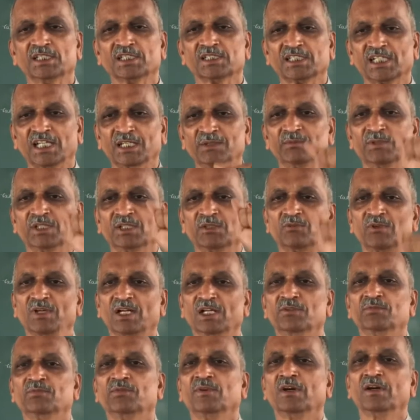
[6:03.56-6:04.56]
the time
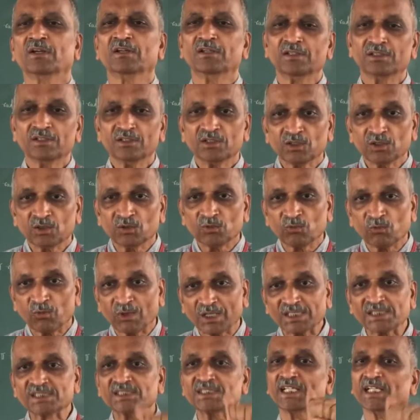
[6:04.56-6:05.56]
required for
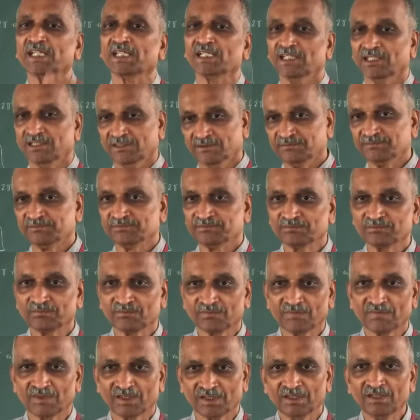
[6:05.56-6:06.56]
1 cycle?
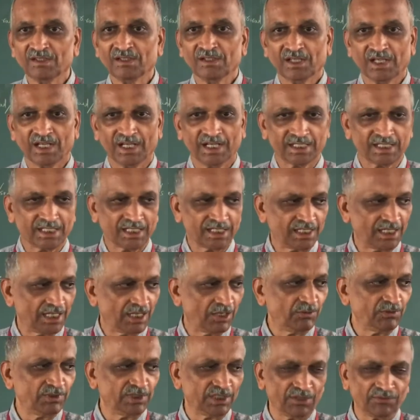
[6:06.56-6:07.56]
I can
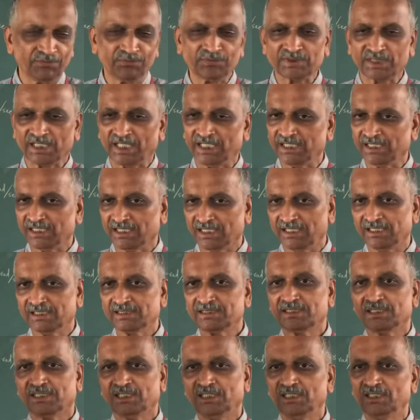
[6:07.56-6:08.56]
have f
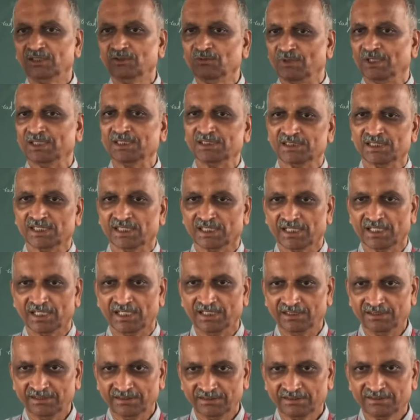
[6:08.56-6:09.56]
cycles in 1
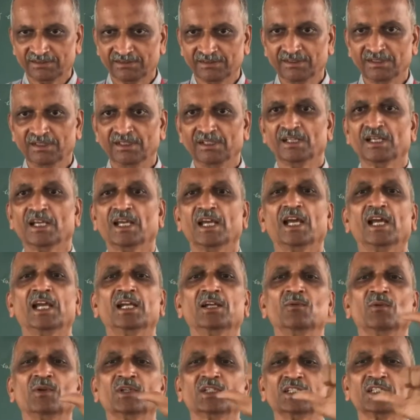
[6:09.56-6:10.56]
second.
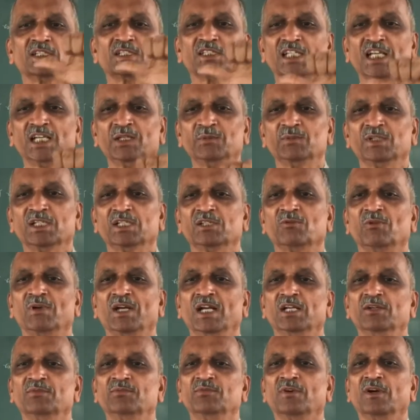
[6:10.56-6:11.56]
And what is the time
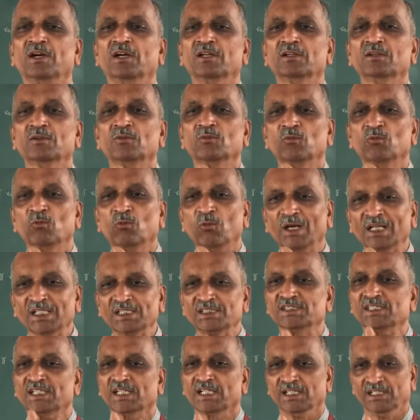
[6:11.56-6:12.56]
required for 1
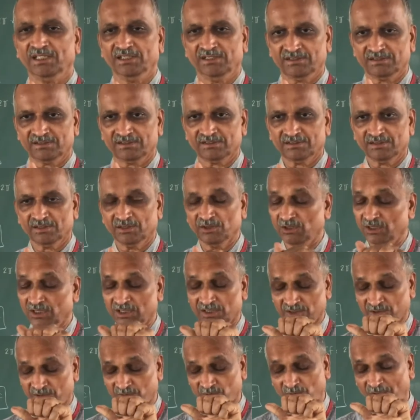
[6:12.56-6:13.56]
second?
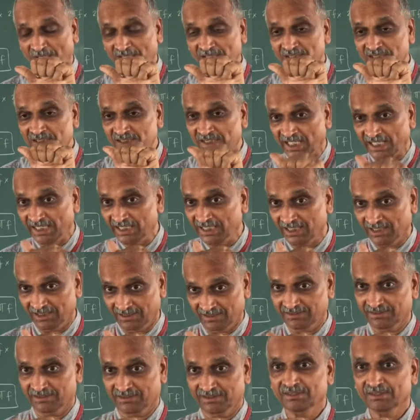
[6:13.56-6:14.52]
1 cycle.